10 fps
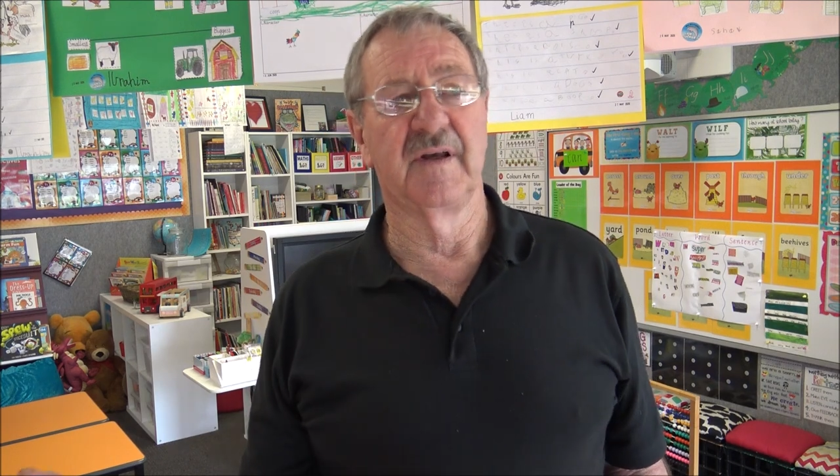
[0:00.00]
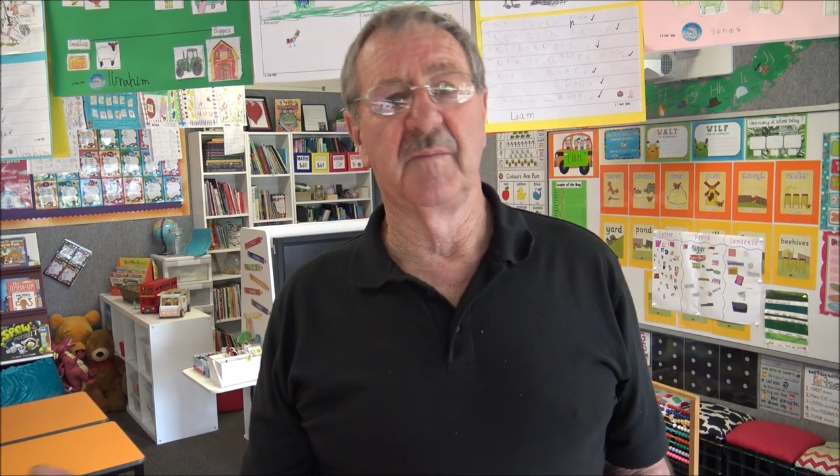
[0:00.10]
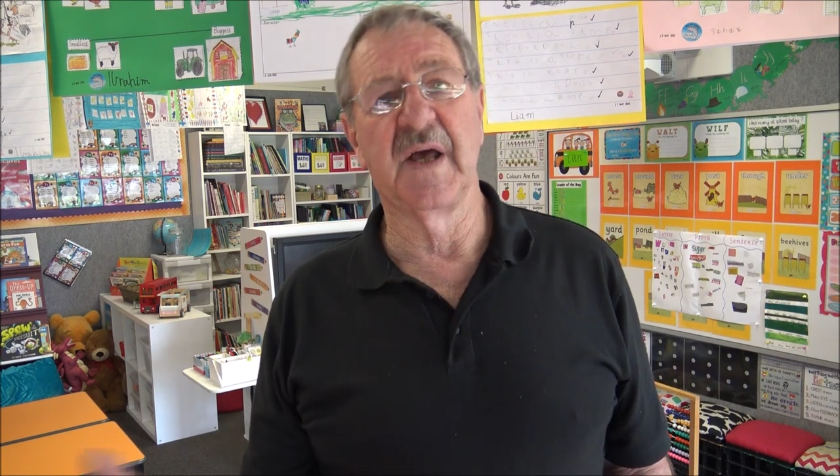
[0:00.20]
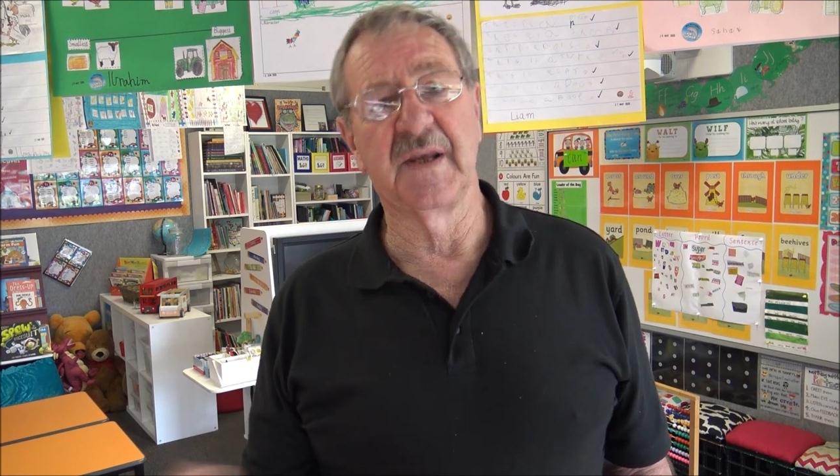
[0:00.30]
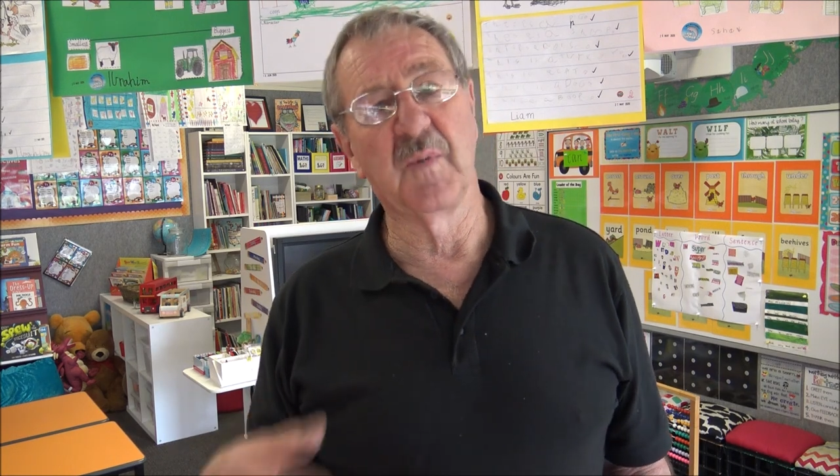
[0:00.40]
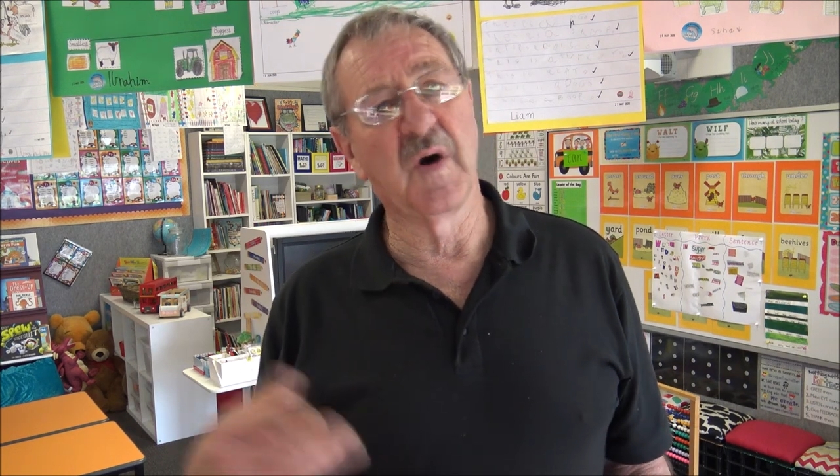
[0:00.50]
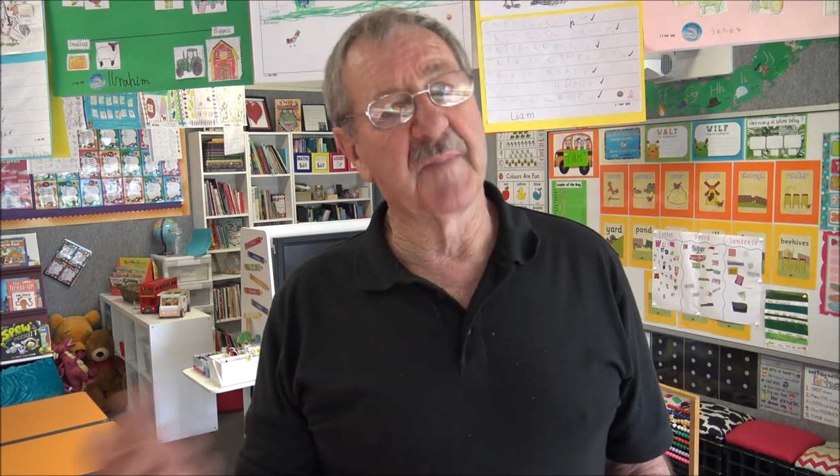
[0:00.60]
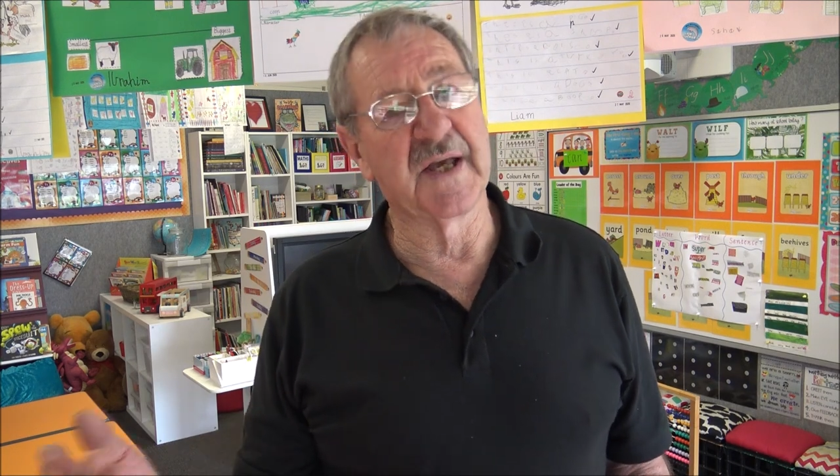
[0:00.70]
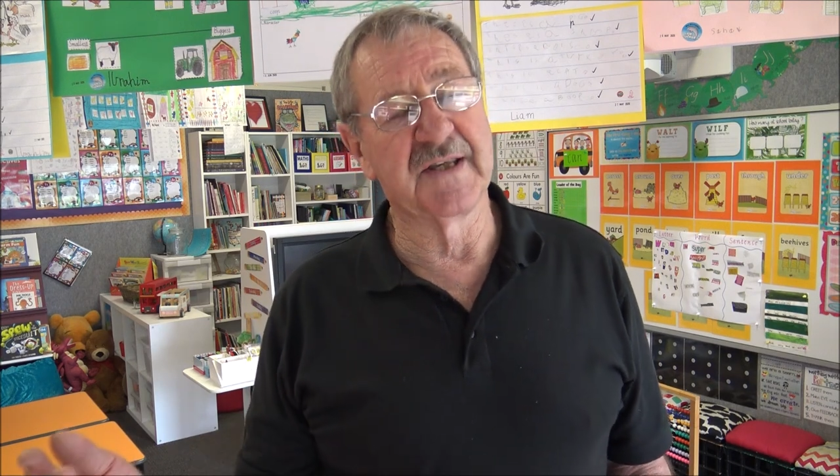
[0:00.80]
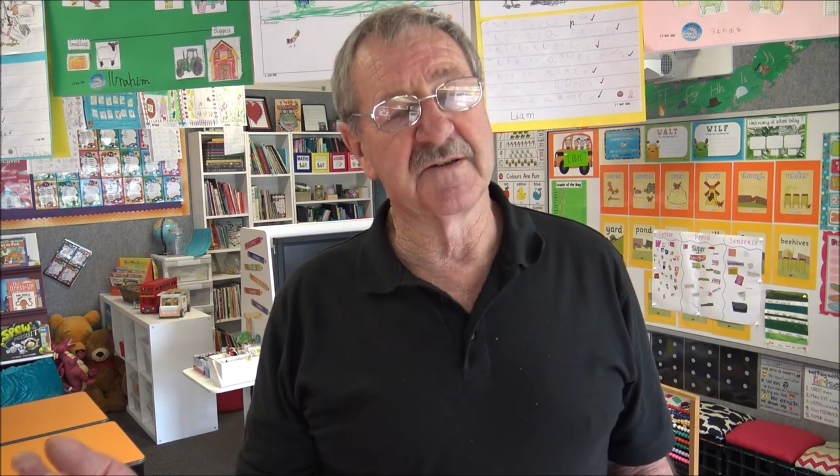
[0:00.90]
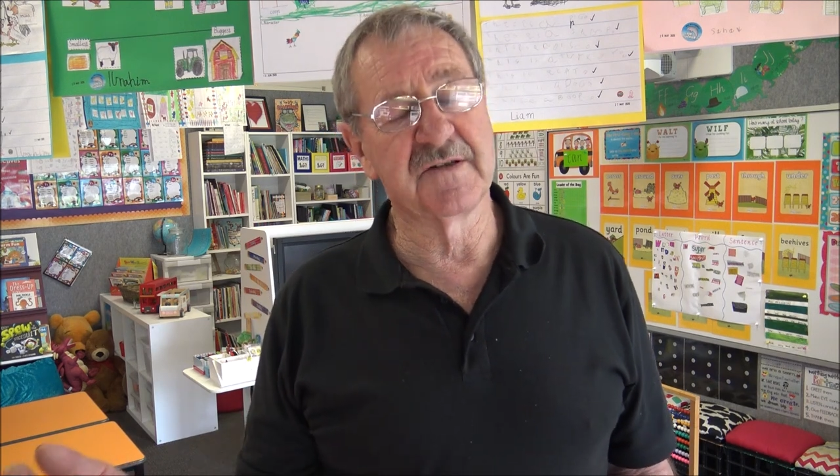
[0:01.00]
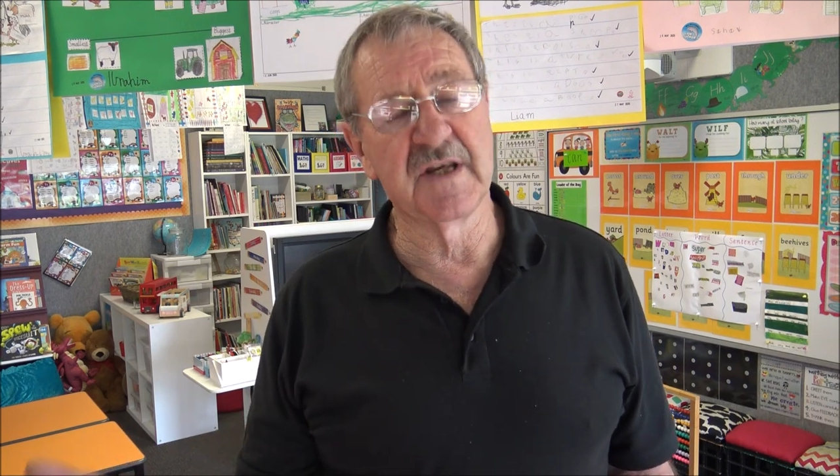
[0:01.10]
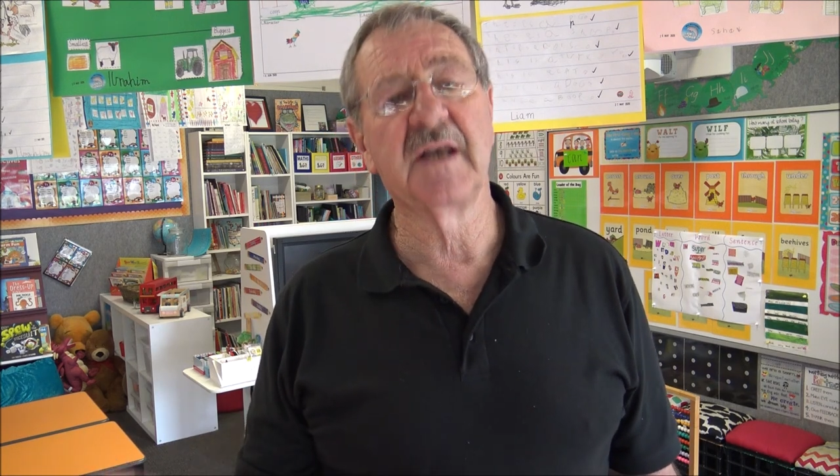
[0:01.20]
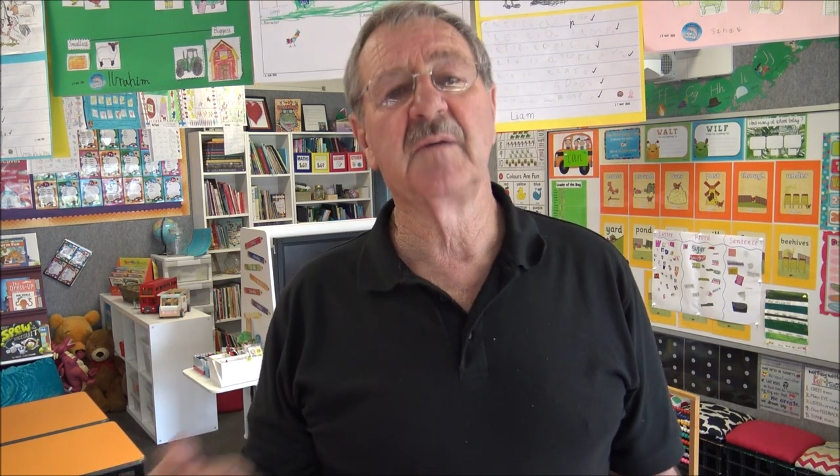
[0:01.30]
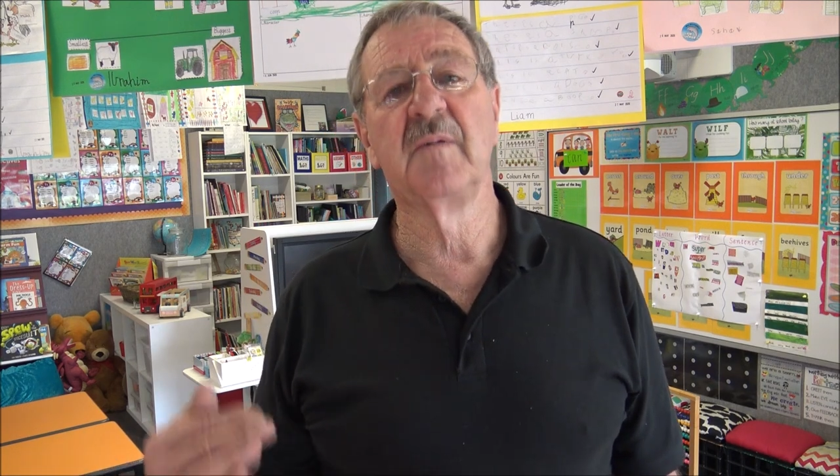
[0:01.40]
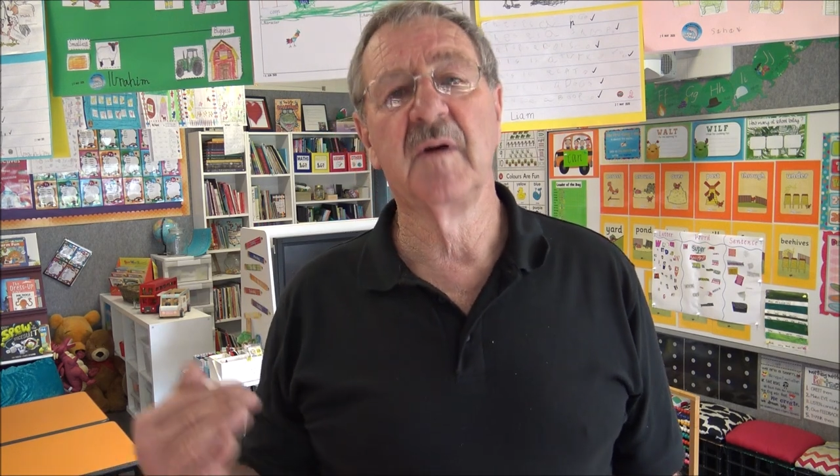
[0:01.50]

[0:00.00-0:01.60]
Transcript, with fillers: Make, might make you sick,